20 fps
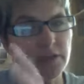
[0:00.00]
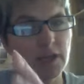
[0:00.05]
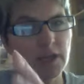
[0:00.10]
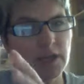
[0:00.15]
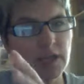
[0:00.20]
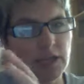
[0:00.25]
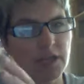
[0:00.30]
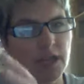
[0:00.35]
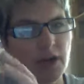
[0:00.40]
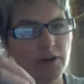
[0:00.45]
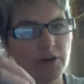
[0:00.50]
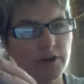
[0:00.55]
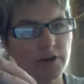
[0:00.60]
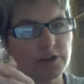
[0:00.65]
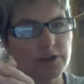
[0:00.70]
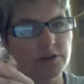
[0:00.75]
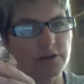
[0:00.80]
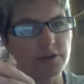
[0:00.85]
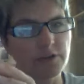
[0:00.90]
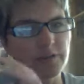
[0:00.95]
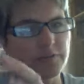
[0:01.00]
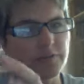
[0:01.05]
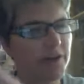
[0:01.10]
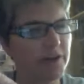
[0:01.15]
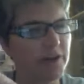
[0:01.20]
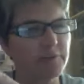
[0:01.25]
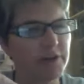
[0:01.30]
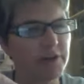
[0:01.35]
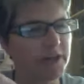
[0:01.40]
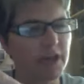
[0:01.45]
key character or
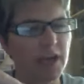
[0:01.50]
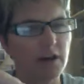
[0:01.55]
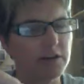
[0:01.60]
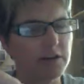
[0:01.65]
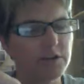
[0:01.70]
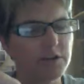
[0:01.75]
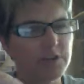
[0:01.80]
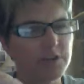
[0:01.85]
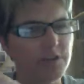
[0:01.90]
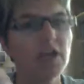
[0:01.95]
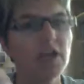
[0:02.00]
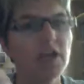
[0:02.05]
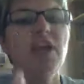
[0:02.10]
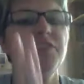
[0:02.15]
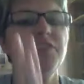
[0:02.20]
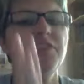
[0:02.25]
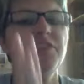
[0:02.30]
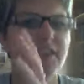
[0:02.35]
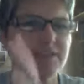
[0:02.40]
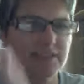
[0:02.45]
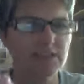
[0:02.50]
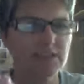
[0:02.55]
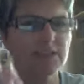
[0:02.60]
favorite character, that's a